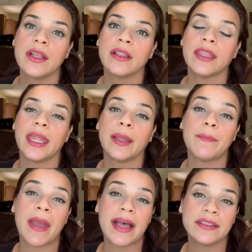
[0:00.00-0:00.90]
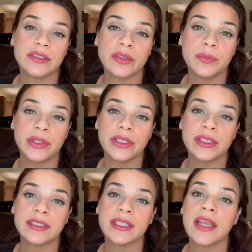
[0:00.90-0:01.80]
like master
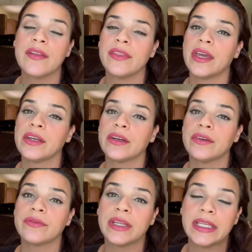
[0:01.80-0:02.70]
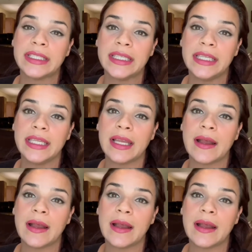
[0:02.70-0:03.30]
books that are really